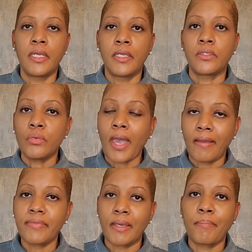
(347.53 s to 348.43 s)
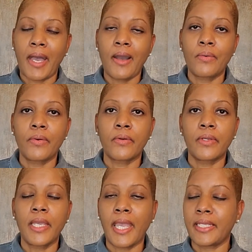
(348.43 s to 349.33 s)
You have that power.
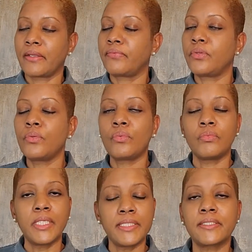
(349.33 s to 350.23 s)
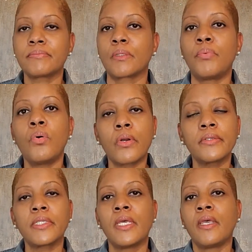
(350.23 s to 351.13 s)
And if you need some support
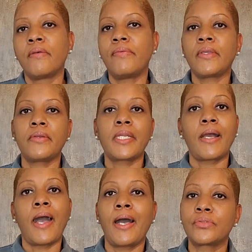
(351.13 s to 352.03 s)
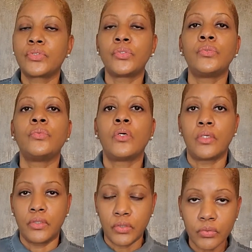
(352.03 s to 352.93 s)
figuring out how to
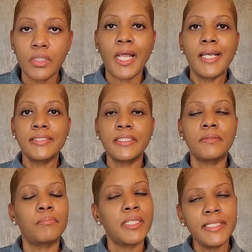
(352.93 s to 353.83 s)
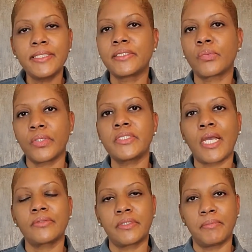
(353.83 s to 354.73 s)
utilize it, please reach
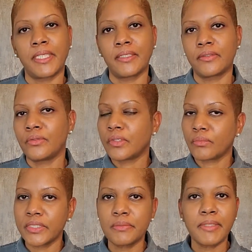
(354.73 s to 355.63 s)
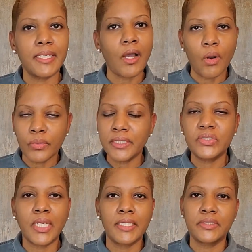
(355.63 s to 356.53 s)
out to me. You can reach me at
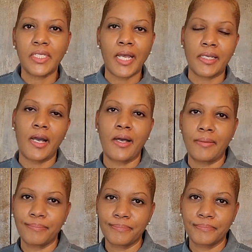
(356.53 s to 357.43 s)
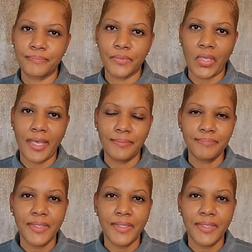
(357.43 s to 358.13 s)
owningchange.com. Okay.